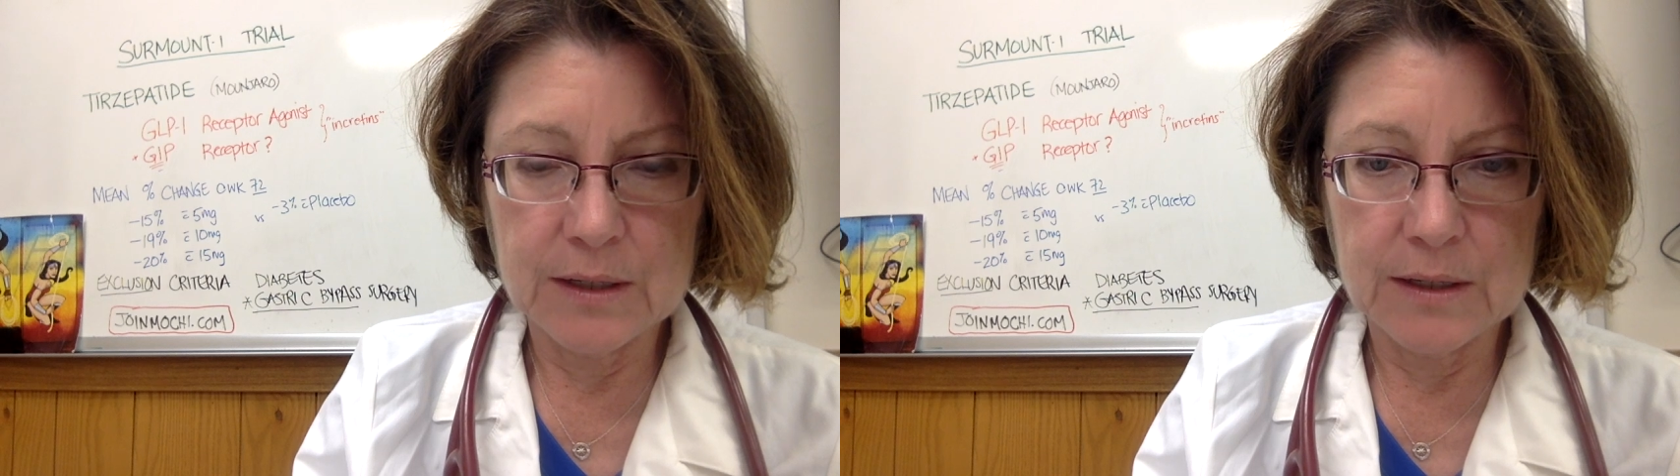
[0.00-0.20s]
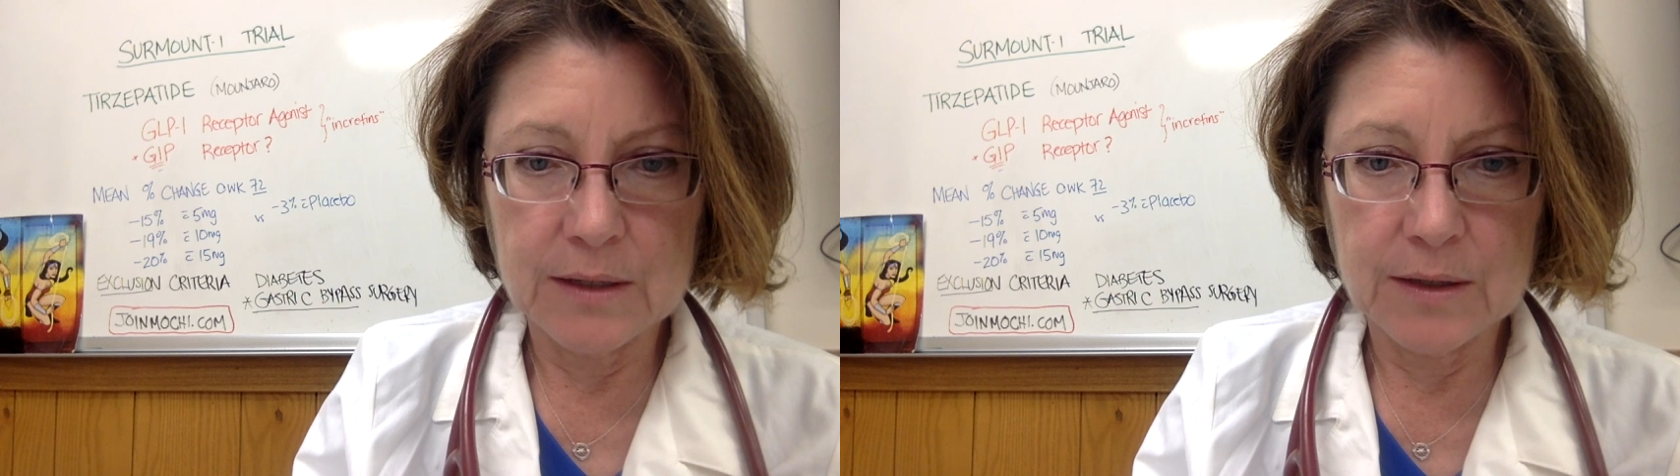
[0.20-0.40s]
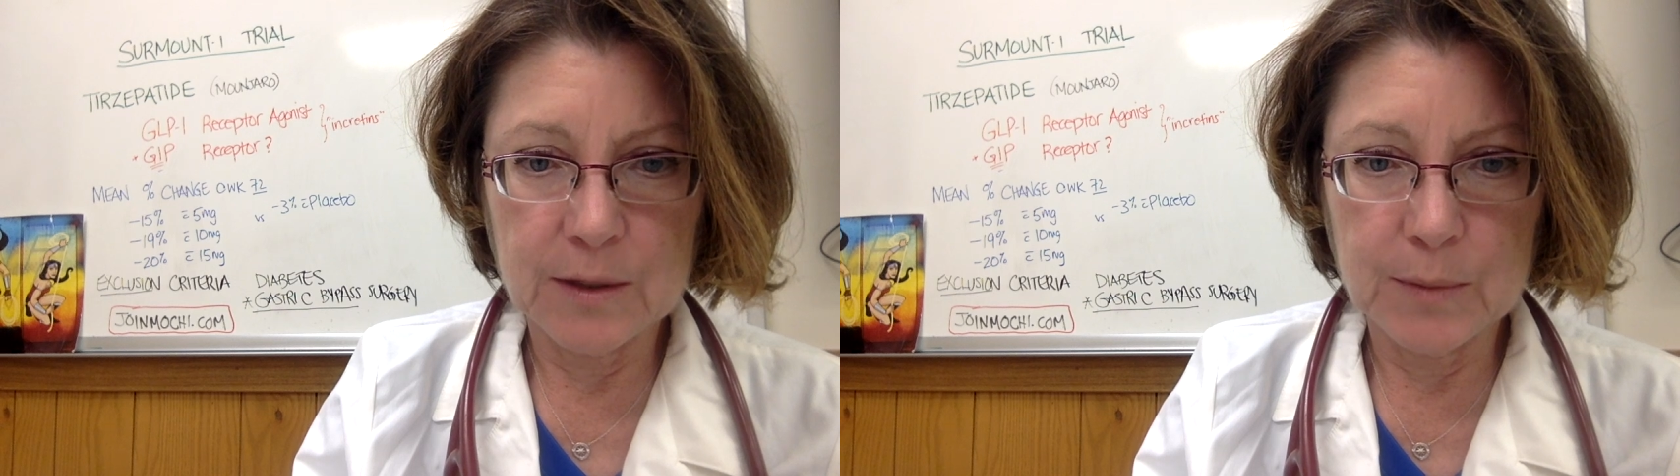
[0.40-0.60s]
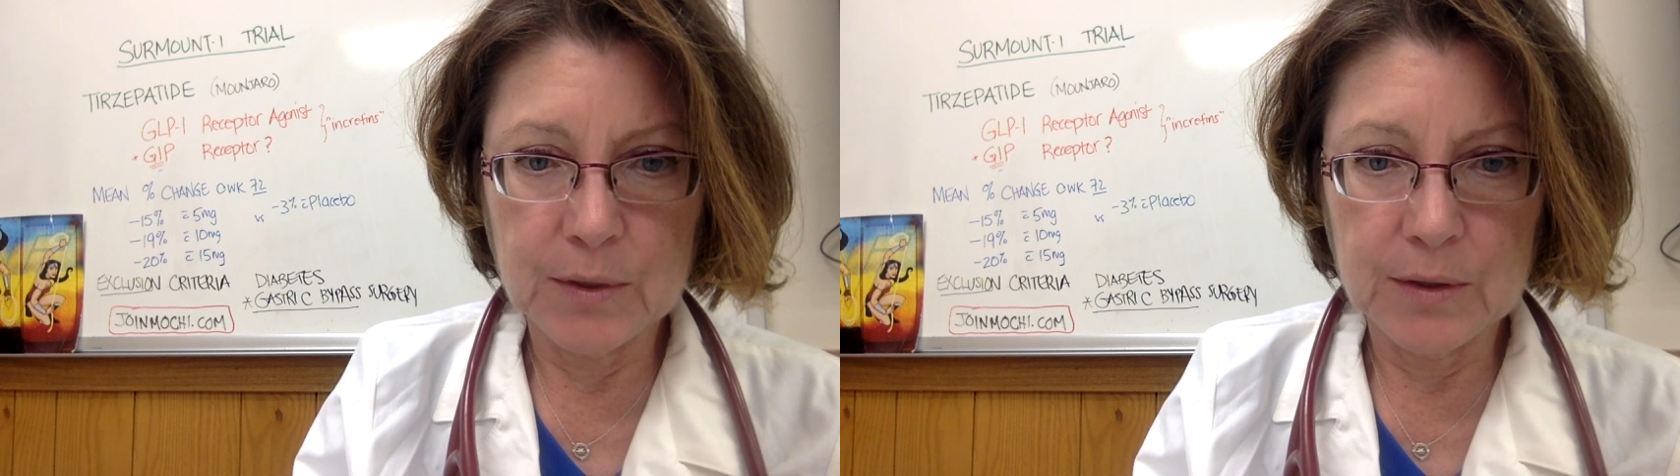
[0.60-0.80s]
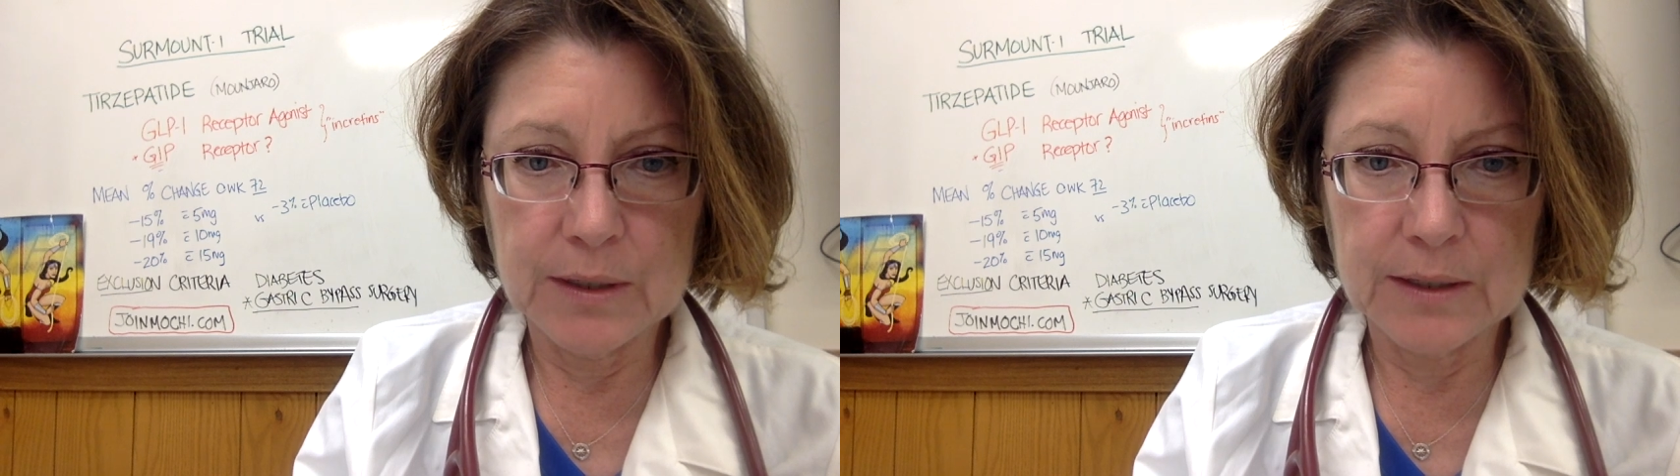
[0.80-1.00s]
and
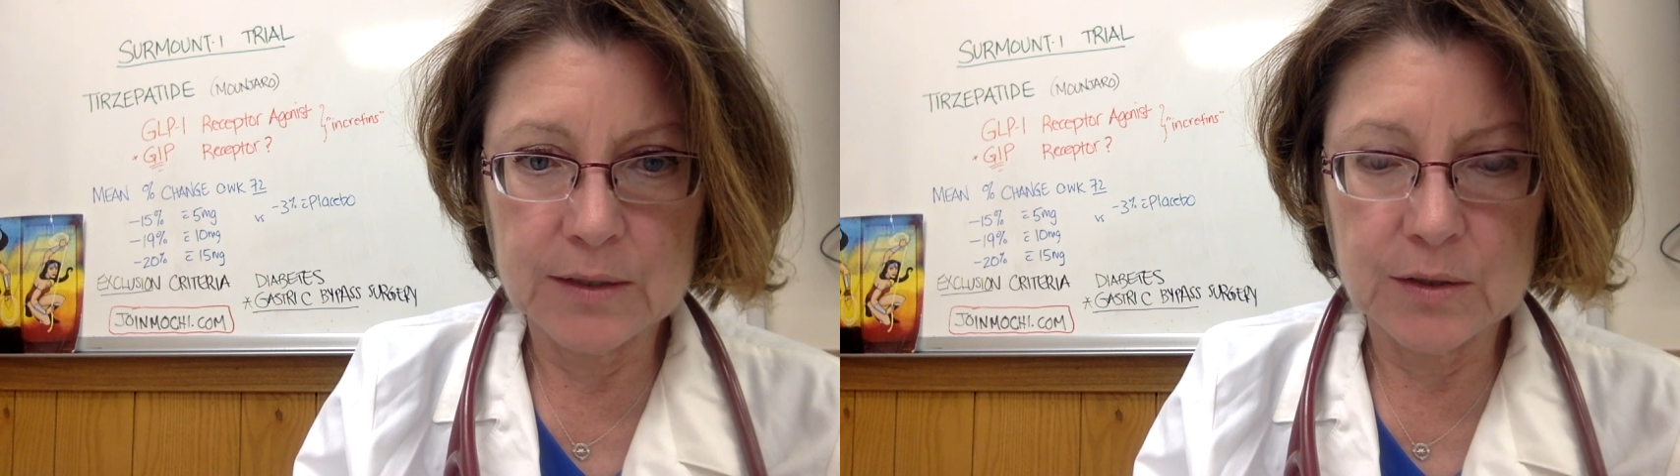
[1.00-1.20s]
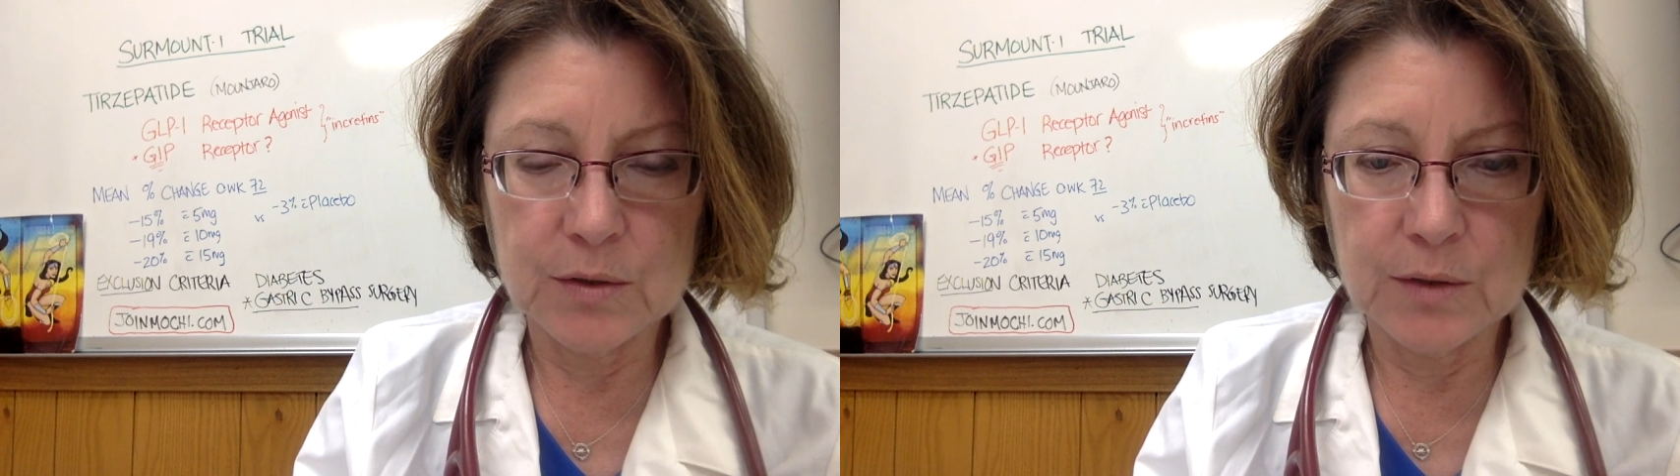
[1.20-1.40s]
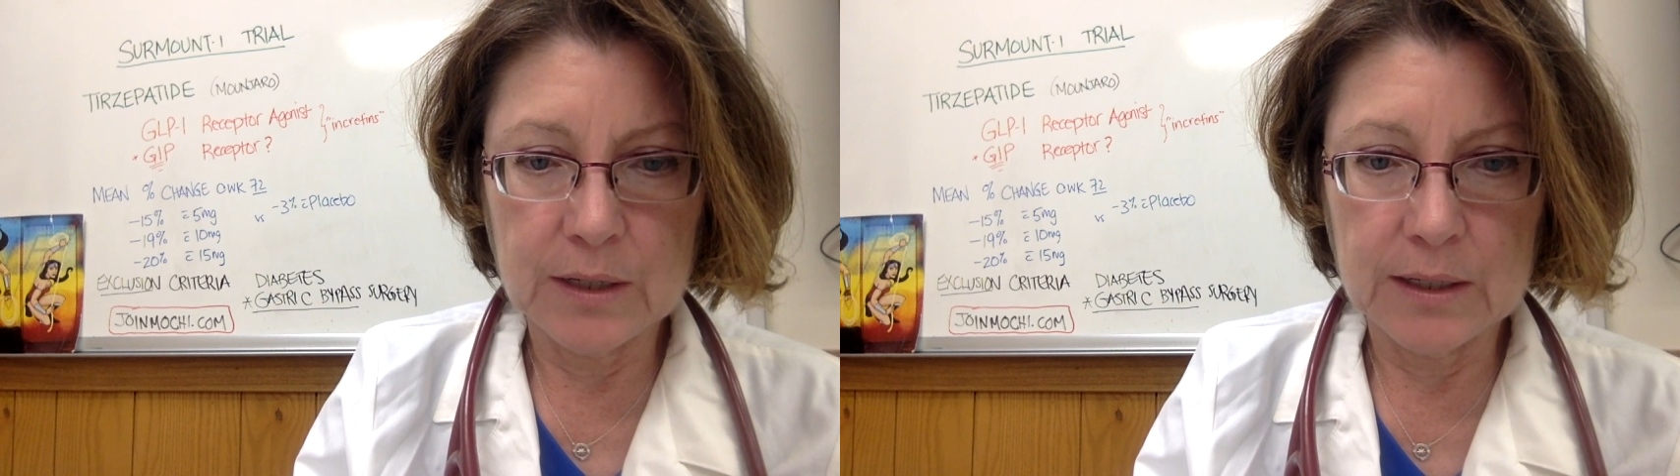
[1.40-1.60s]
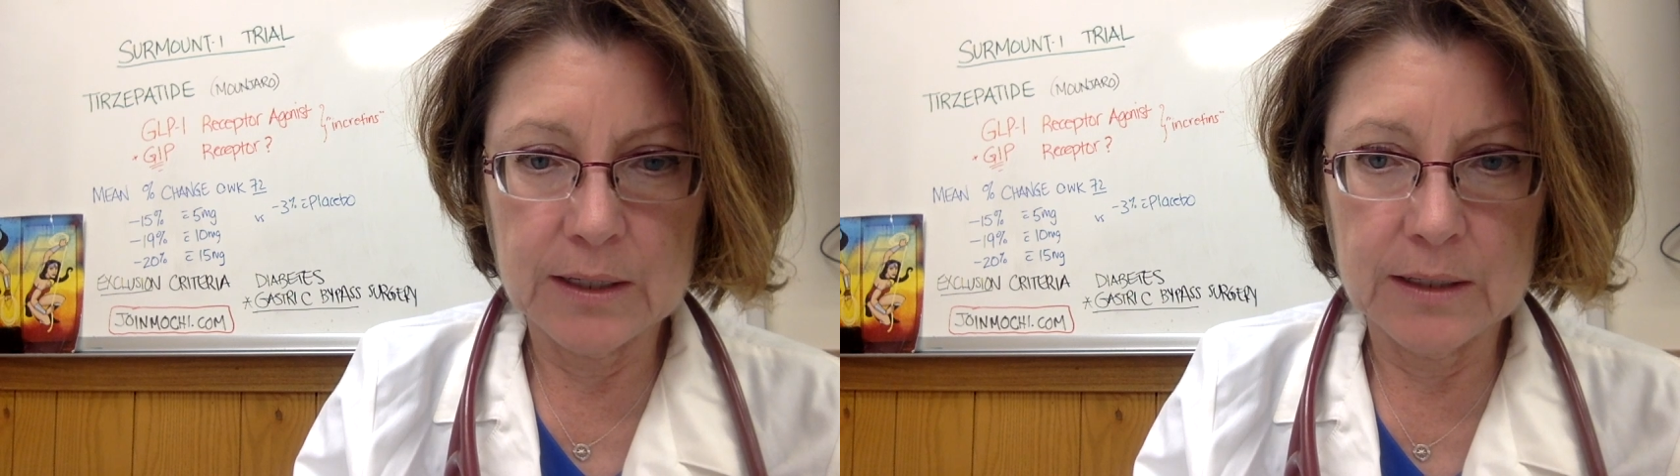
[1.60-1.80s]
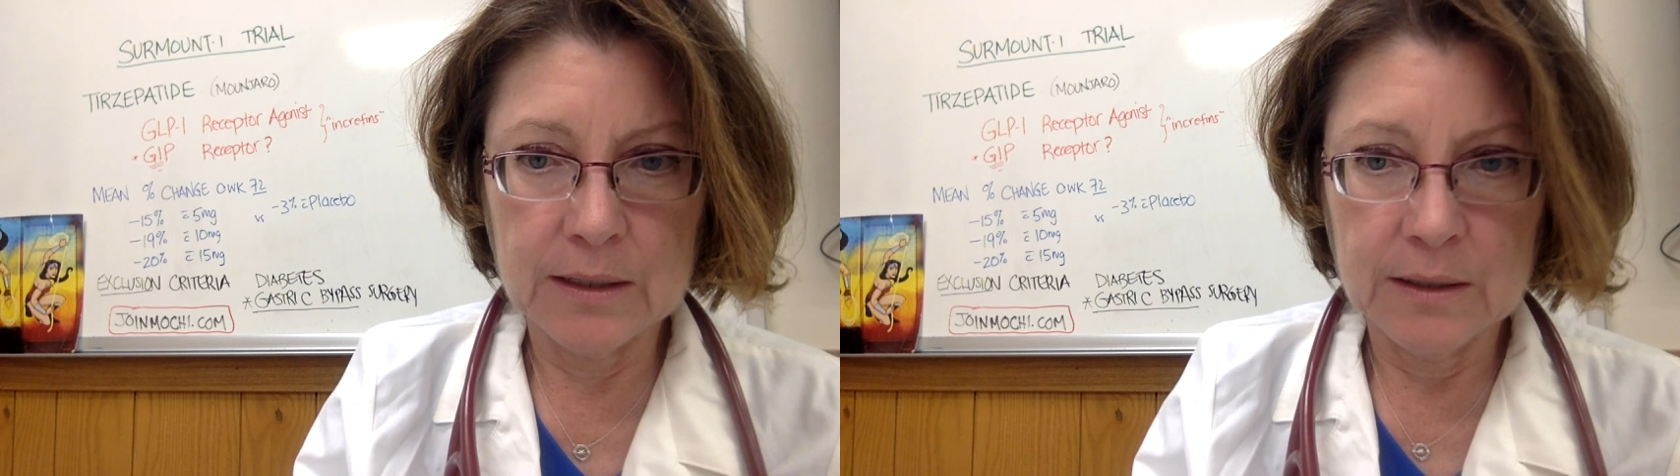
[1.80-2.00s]
therapeutics, you
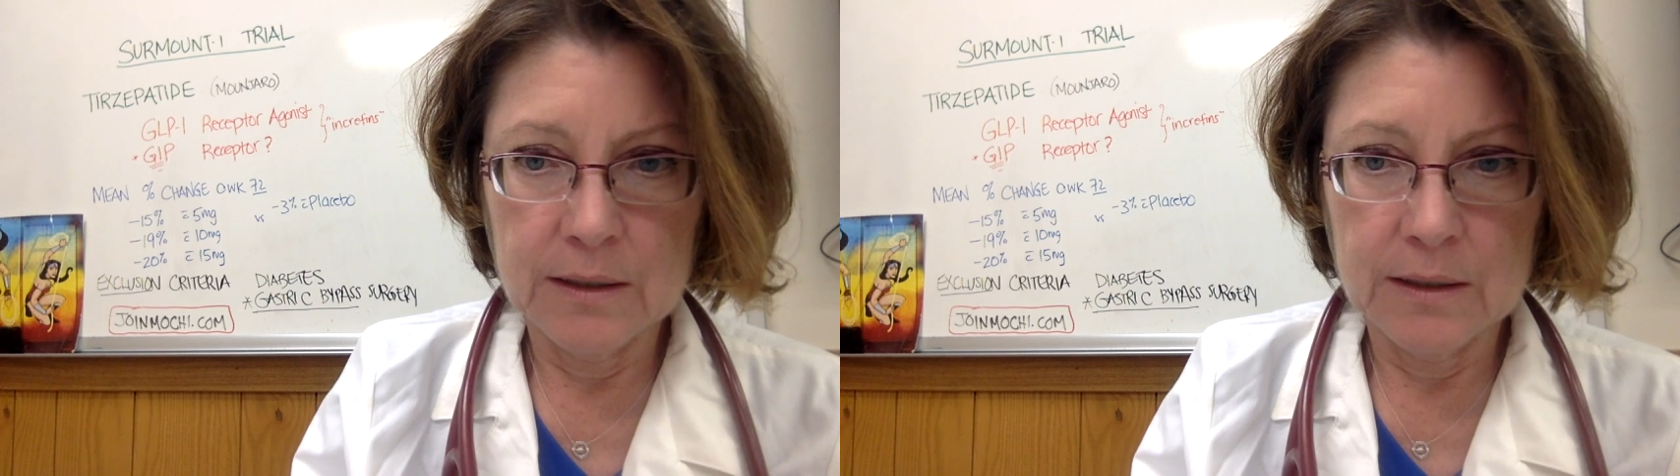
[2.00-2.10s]
can